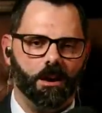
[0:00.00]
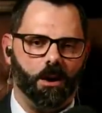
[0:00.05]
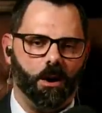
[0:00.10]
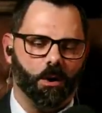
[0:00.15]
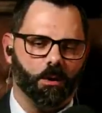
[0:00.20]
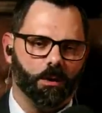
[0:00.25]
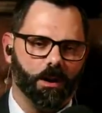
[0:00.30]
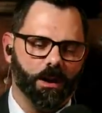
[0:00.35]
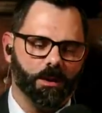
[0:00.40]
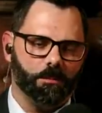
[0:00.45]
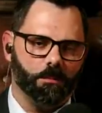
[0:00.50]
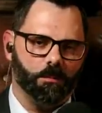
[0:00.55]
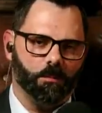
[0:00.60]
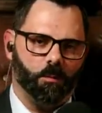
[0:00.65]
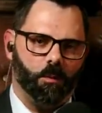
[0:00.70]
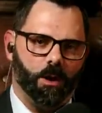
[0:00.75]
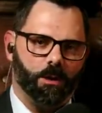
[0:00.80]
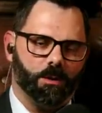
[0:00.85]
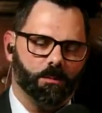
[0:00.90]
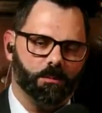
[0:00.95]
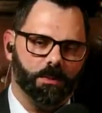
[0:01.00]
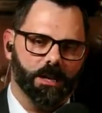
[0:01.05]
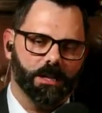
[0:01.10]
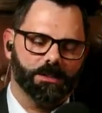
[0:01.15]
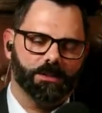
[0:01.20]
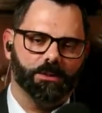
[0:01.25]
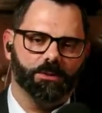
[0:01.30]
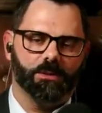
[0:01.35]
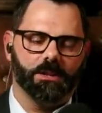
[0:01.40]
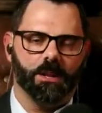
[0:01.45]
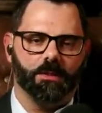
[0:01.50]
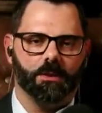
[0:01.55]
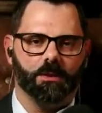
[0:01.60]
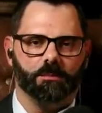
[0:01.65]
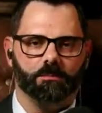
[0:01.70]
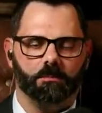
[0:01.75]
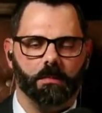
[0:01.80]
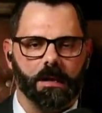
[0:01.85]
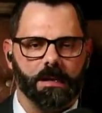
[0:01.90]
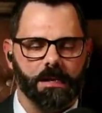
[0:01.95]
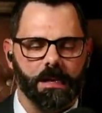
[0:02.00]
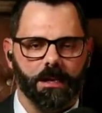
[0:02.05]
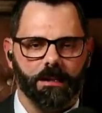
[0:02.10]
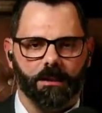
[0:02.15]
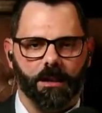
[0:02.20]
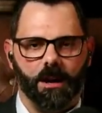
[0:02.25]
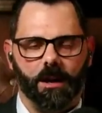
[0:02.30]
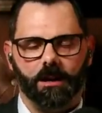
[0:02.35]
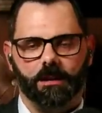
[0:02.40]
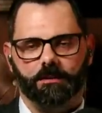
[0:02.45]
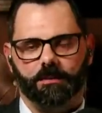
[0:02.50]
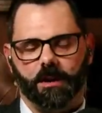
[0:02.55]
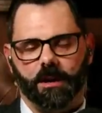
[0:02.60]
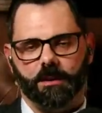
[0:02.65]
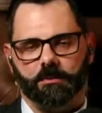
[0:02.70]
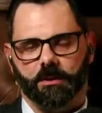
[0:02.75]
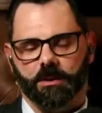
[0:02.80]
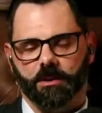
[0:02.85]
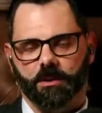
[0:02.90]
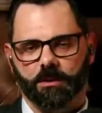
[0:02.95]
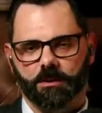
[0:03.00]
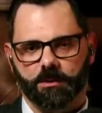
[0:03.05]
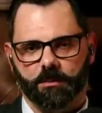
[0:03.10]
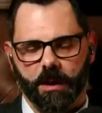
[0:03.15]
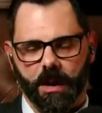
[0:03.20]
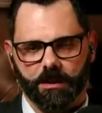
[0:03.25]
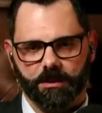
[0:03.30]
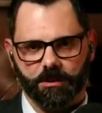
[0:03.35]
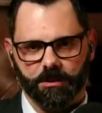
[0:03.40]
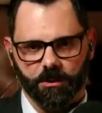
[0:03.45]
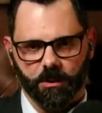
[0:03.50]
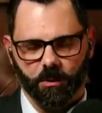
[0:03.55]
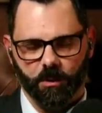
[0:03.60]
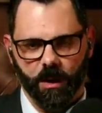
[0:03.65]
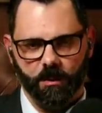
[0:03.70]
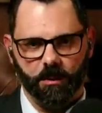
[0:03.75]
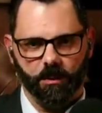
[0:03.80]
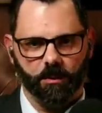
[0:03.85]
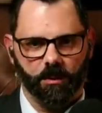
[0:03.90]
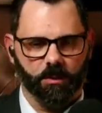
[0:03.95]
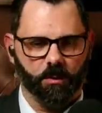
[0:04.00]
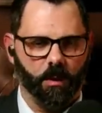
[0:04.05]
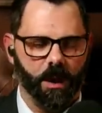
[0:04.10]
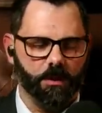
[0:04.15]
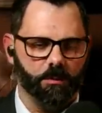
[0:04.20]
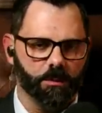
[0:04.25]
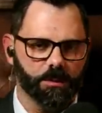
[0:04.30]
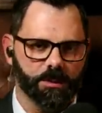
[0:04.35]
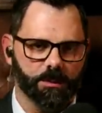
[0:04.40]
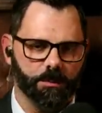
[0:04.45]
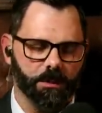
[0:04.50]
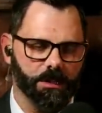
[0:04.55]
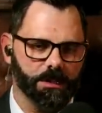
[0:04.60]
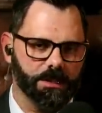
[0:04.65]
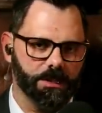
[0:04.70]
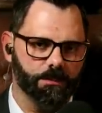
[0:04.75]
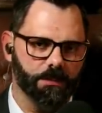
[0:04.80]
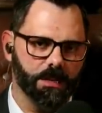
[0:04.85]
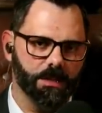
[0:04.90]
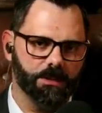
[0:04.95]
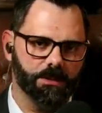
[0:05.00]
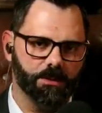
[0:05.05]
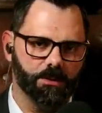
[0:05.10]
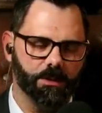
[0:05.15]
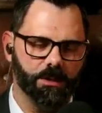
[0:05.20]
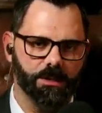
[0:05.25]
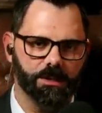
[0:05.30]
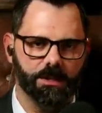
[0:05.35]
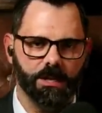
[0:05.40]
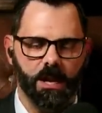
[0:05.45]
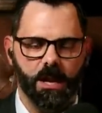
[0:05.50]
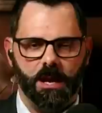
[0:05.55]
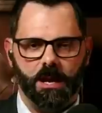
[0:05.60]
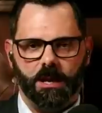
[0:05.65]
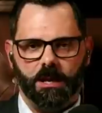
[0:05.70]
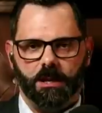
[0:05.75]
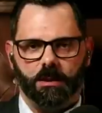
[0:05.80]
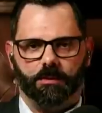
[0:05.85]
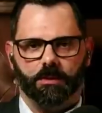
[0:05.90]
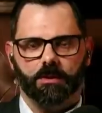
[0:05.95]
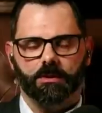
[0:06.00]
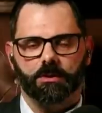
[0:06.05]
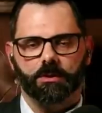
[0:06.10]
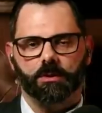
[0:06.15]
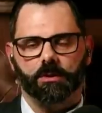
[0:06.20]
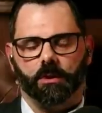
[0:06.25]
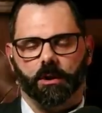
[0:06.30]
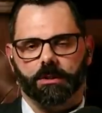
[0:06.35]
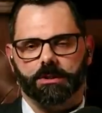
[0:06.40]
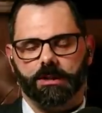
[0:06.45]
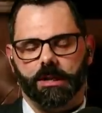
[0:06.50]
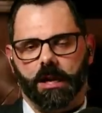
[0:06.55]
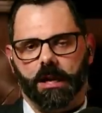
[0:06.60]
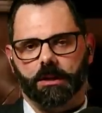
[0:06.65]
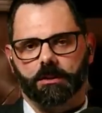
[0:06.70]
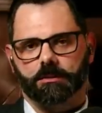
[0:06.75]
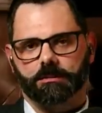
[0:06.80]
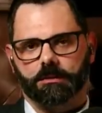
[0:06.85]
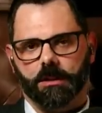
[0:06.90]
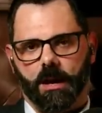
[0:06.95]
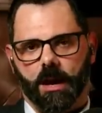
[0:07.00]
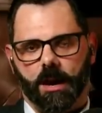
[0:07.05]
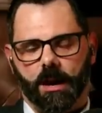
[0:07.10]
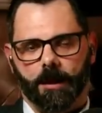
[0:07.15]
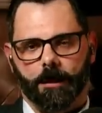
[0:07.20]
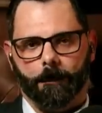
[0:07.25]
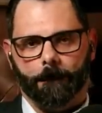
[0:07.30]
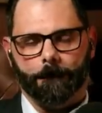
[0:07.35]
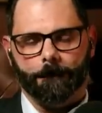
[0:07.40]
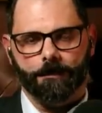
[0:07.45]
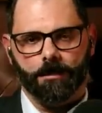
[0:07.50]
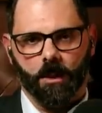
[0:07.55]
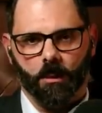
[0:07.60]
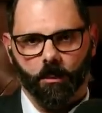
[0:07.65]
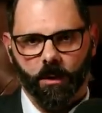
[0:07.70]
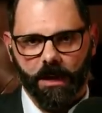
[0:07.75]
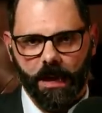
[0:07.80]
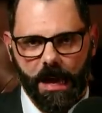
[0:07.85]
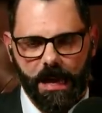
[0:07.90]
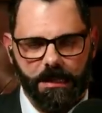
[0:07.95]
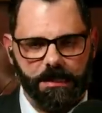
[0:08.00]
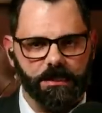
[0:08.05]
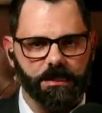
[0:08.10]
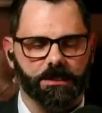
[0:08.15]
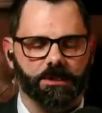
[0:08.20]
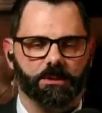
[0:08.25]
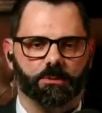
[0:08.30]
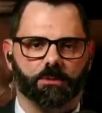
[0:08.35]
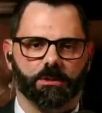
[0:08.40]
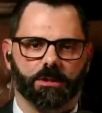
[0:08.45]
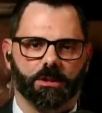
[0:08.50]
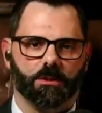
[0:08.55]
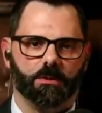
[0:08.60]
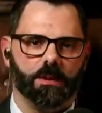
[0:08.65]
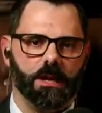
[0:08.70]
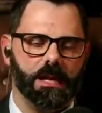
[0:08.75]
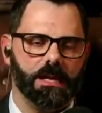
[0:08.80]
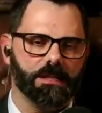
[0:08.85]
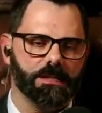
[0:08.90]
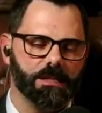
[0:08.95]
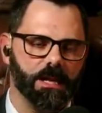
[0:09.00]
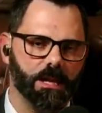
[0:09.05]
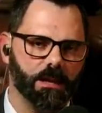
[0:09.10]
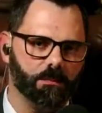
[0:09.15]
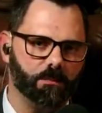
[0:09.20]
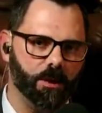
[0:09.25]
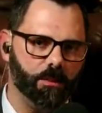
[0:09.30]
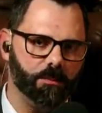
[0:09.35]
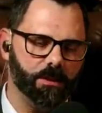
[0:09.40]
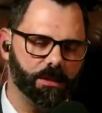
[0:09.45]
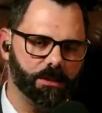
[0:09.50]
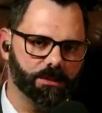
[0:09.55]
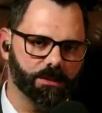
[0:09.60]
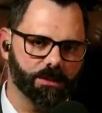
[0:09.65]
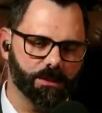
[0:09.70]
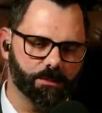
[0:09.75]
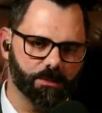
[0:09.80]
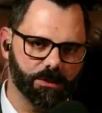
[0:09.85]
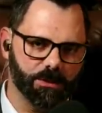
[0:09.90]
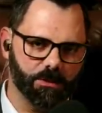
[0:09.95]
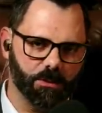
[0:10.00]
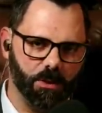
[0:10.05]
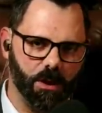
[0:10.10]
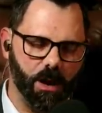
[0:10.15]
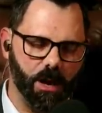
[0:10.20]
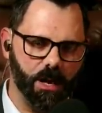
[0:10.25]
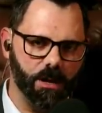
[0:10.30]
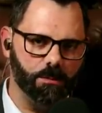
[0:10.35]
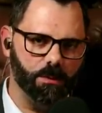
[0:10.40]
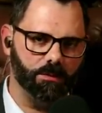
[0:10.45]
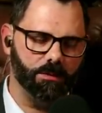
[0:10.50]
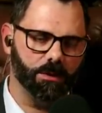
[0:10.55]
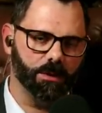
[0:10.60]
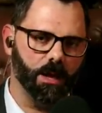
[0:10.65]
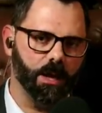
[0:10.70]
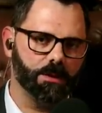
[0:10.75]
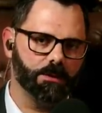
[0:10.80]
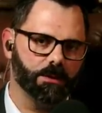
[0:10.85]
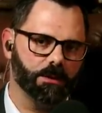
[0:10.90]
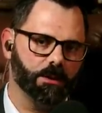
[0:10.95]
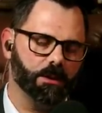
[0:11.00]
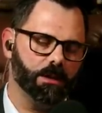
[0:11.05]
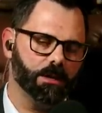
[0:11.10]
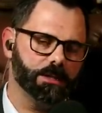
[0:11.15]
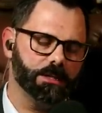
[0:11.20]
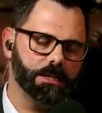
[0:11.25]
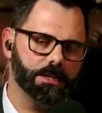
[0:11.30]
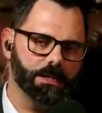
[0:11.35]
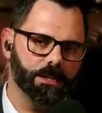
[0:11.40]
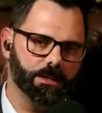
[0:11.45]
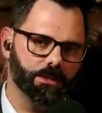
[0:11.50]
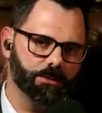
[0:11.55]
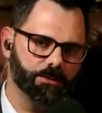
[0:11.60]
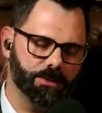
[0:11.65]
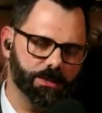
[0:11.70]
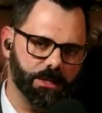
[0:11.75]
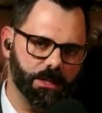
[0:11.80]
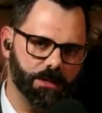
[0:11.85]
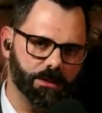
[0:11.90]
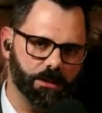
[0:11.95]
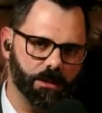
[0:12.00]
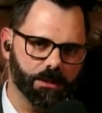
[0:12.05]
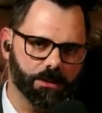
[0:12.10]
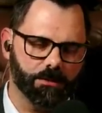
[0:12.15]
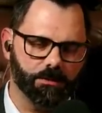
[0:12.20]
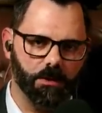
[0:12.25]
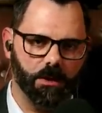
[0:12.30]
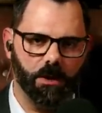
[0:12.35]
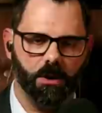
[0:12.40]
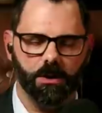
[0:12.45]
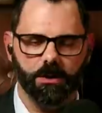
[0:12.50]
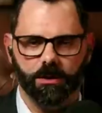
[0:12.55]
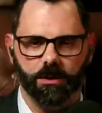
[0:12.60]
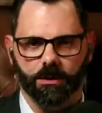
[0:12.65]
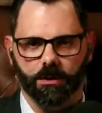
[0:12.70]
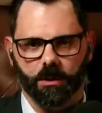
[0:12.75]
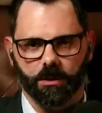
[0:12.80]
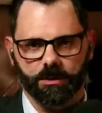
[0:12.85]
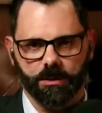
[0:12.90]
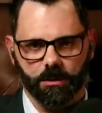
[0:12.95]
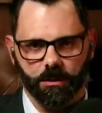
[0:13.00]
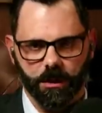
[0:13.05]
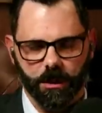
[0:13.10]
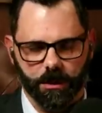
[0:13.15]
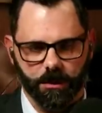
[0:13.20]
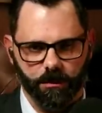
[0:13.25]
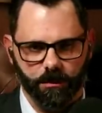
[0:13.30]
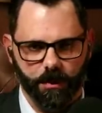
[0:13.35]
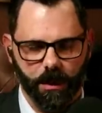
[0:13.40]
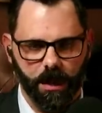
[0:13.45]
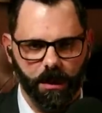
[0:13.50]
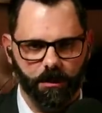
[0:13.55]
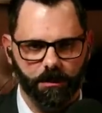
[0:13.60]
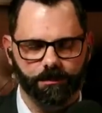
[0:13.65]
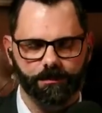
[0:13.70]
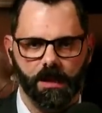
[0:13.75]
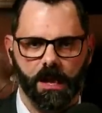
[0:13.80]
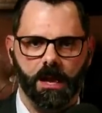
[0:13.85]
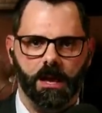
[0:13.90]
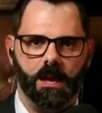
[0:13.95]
All right, welcome back to another Monday Live. I am your host, Pastor Joel Webbin with Right Response Ministries. If you're new to our channel, we ask that you would go ahead and take a moment and subscribe. If you like the content that you've seen thus far, you can also click the bell